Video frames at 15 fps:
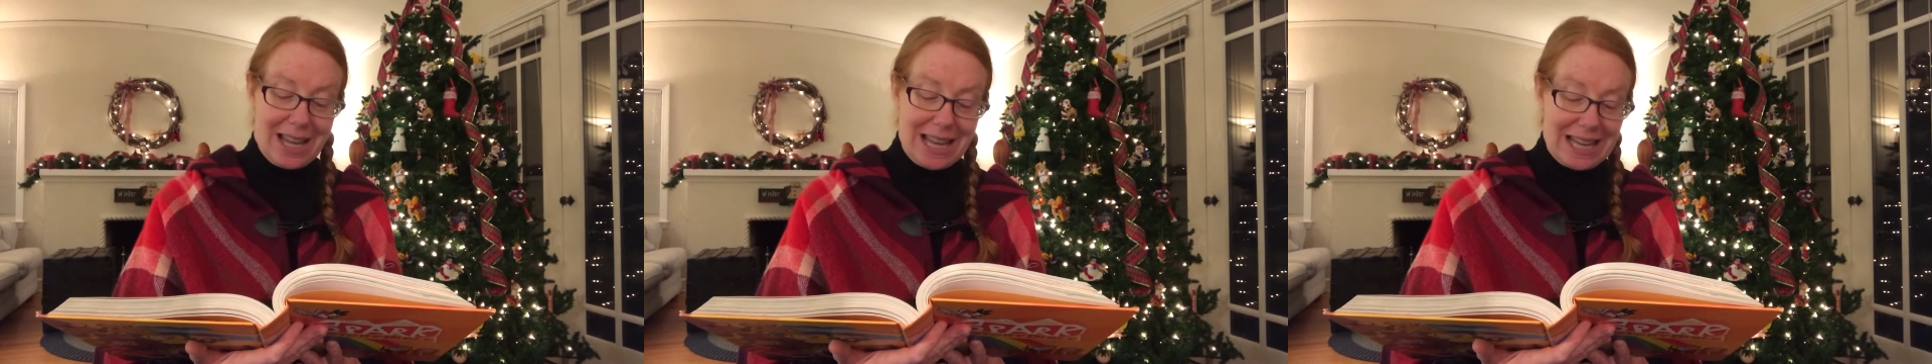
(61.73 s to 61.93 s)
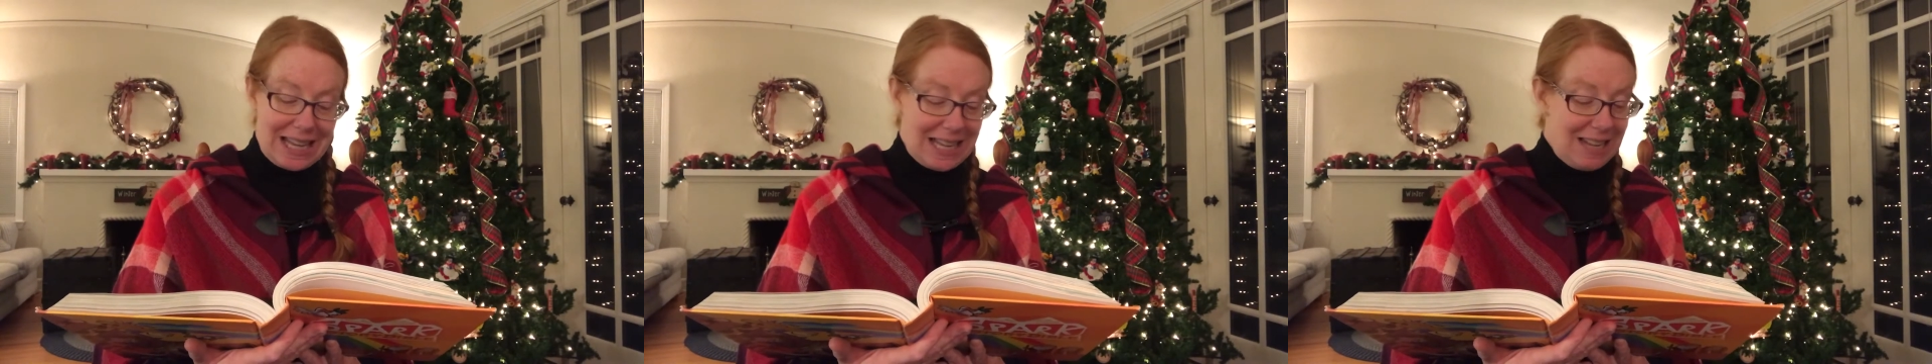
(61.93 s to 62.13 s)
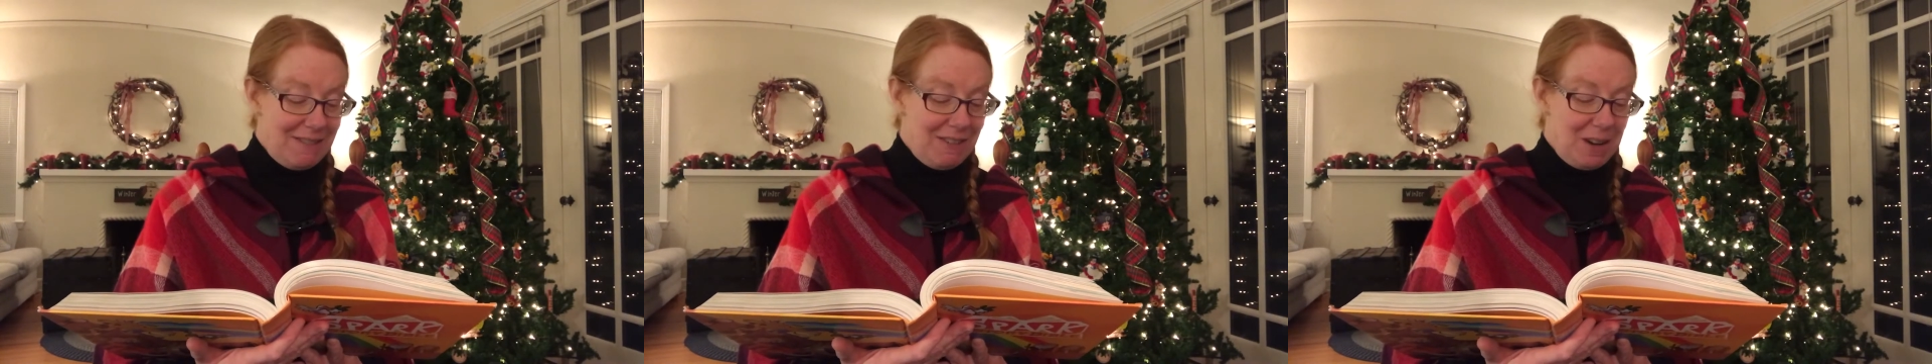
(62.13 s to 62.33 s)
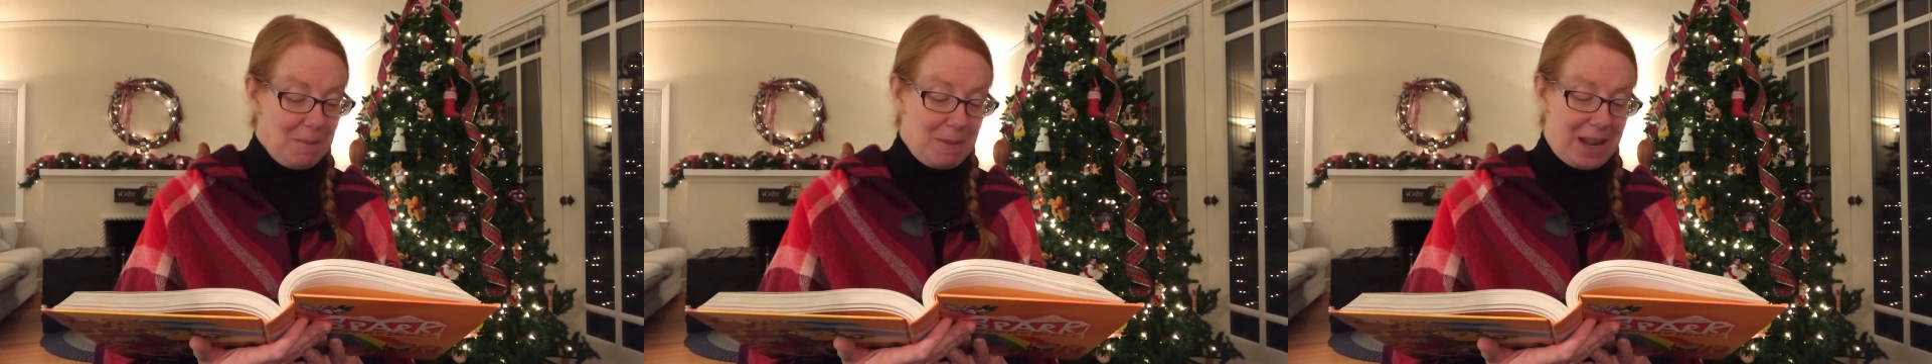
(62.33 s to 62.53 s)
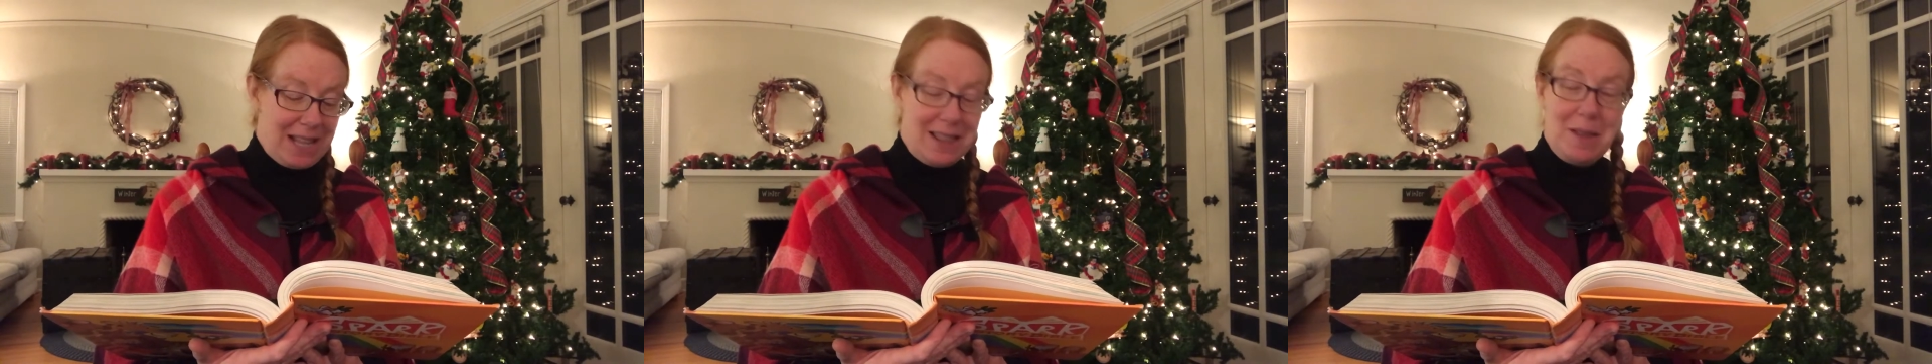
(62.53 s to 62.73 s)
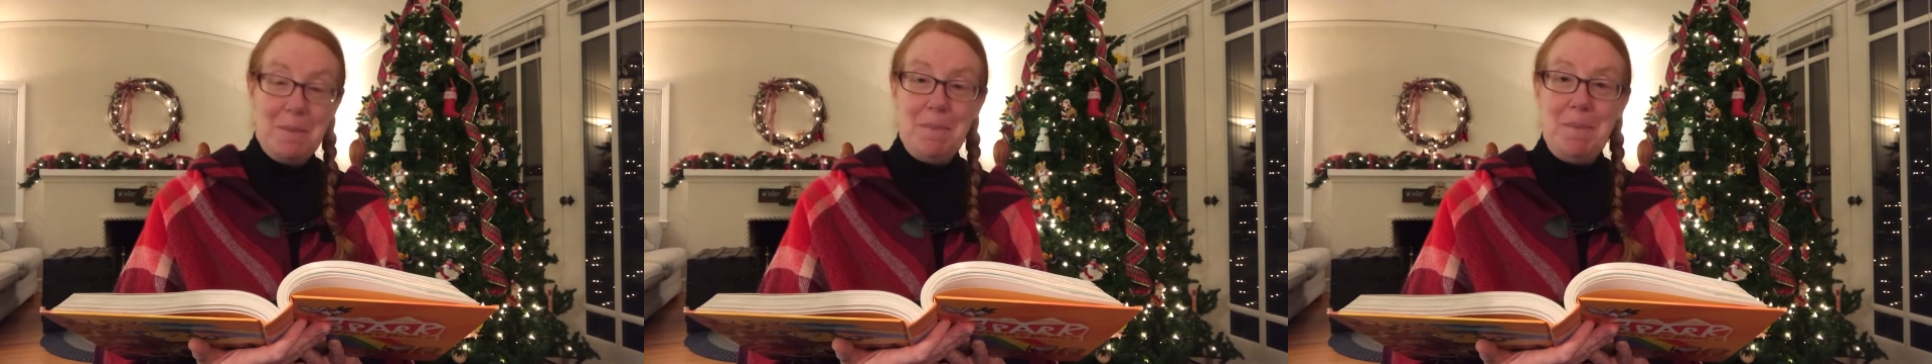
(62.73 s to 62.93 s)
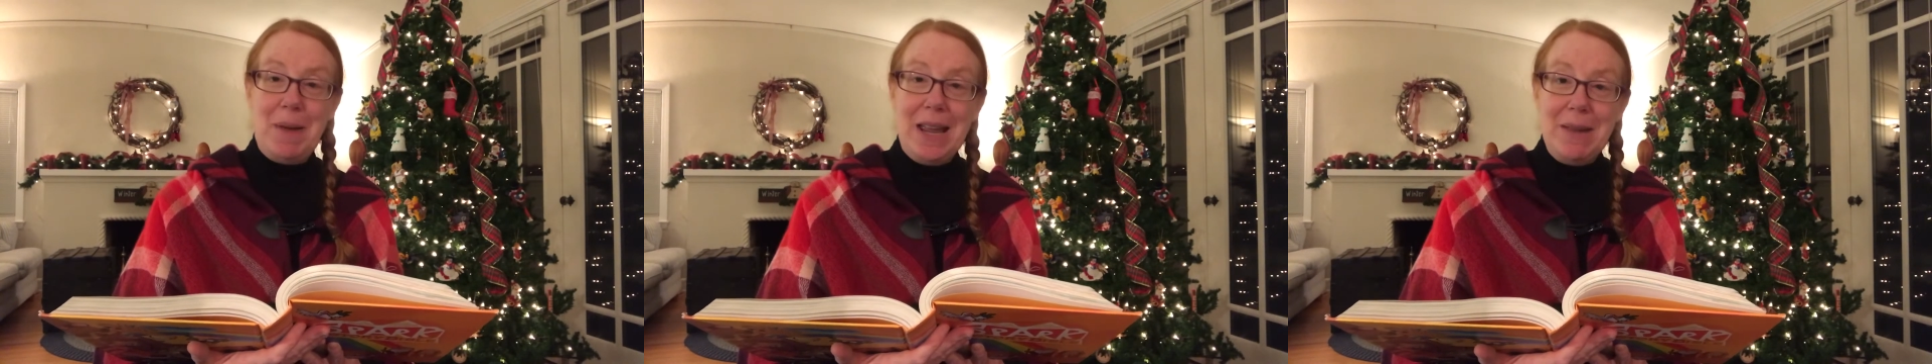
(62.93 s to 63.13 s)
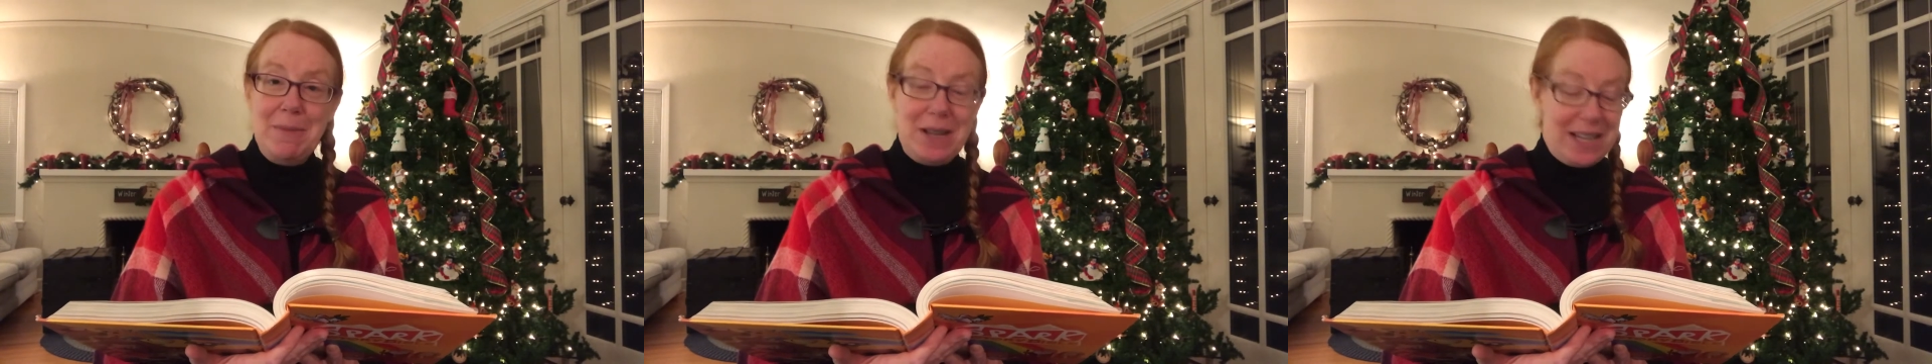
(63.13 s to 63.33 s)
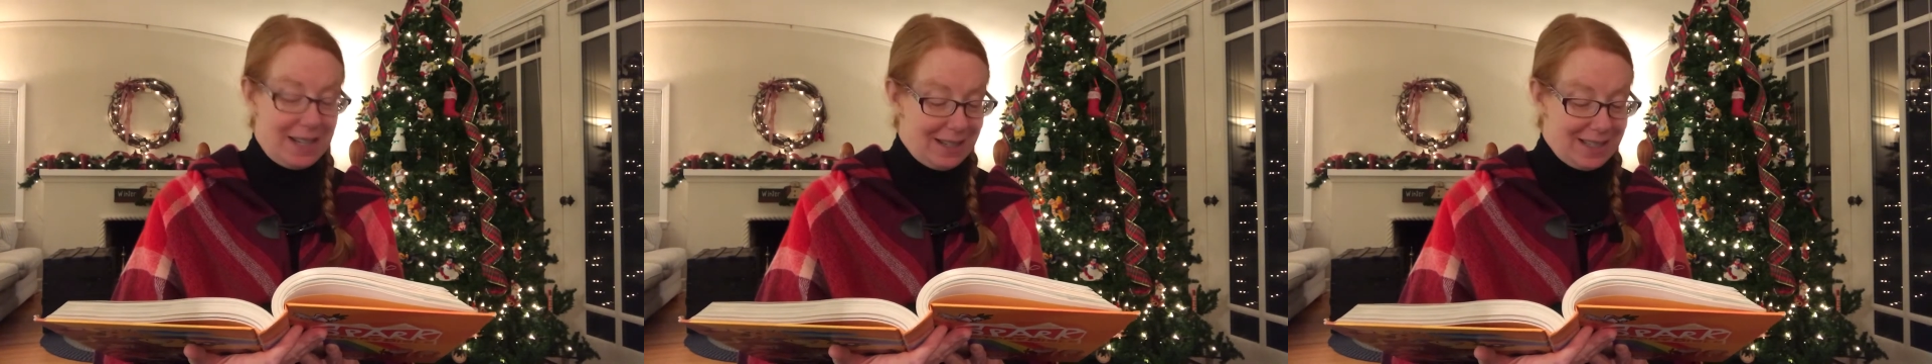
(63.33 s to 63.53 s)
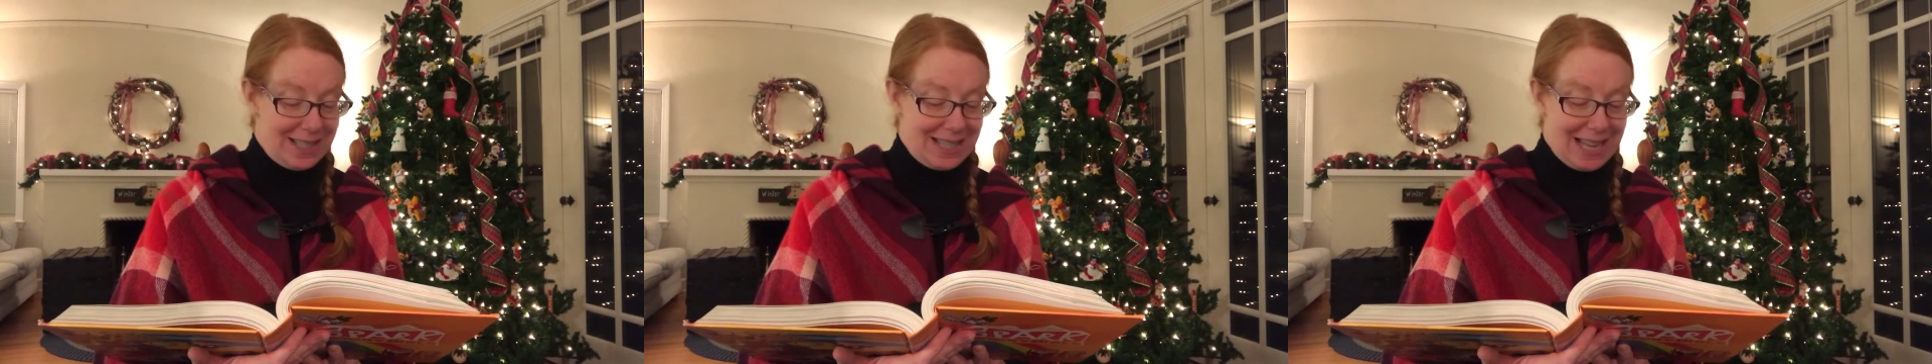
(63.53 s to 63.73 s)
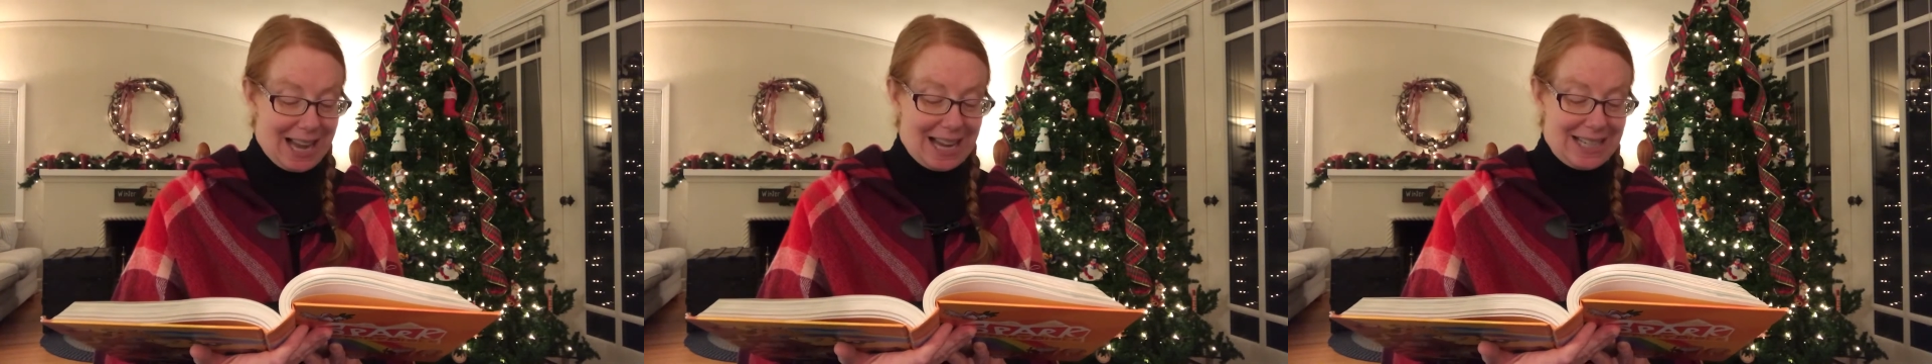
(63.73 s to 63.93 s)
even made the baby inside